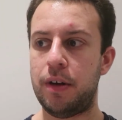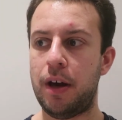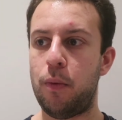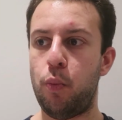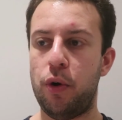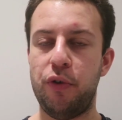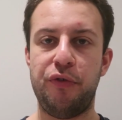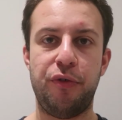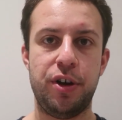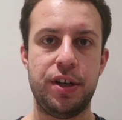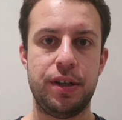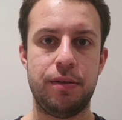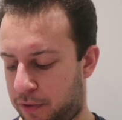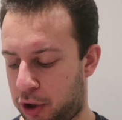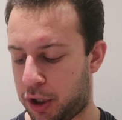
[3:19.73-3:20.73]
And
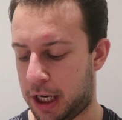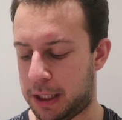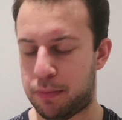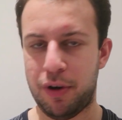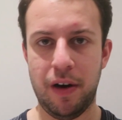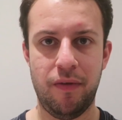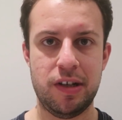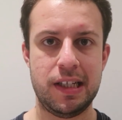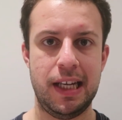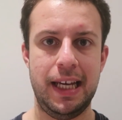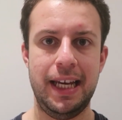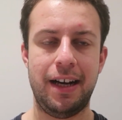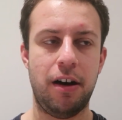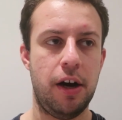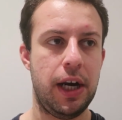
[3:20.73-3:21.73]
Wilfred, a few days previously,
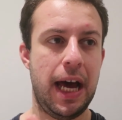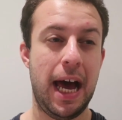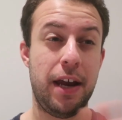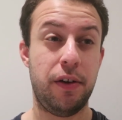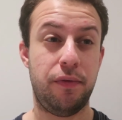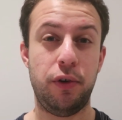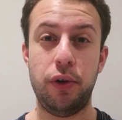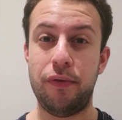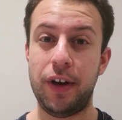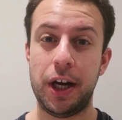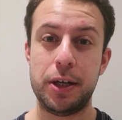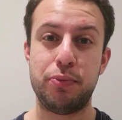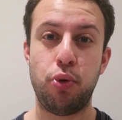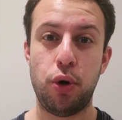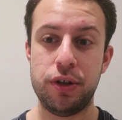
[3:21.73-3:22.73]
he kind of had a few
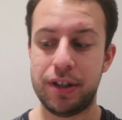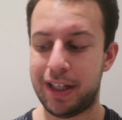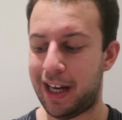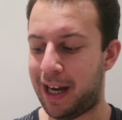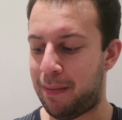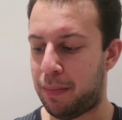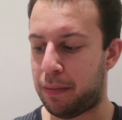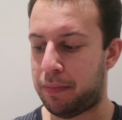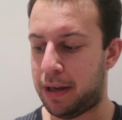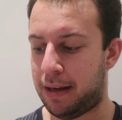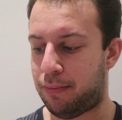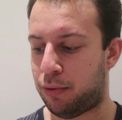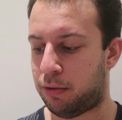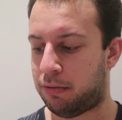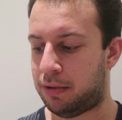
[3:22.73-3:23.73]
fingers pointed at him, but
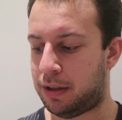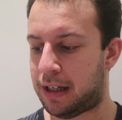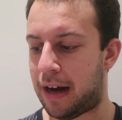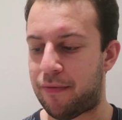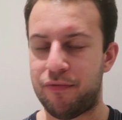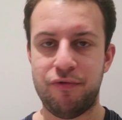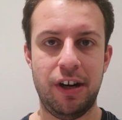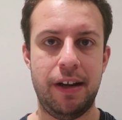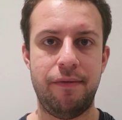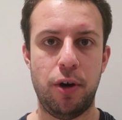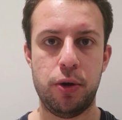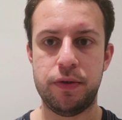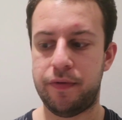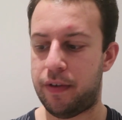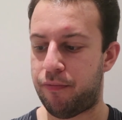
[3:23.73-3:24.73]
people haven't really
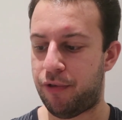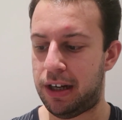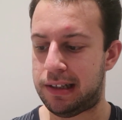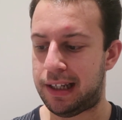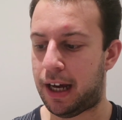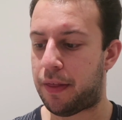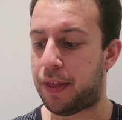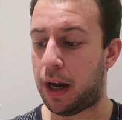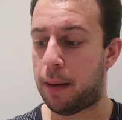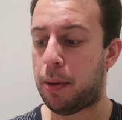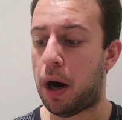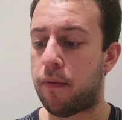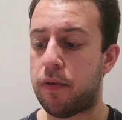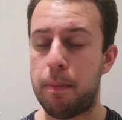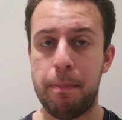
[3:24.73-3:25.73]
voted for him recently, I think,
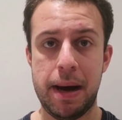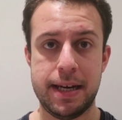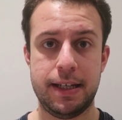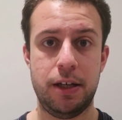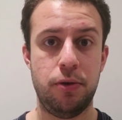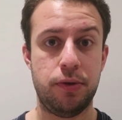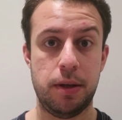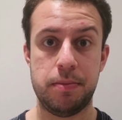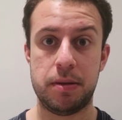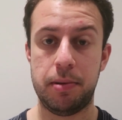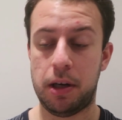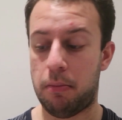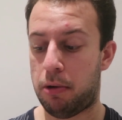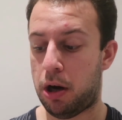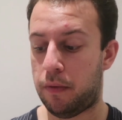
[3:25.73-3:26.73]
apart from Maddie, who seems to be
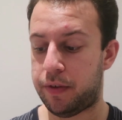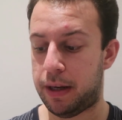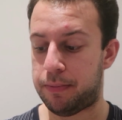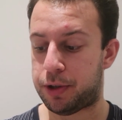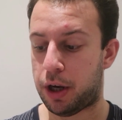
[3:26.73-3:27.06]
coming after him.